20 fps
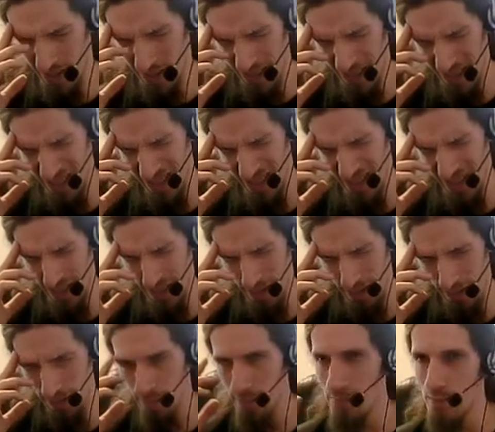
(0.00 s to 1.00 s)

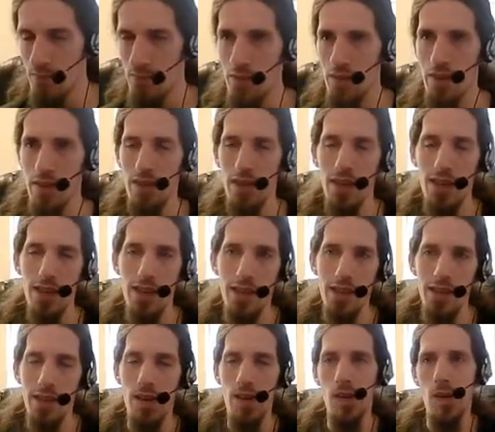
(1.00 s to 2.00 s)
[no speech]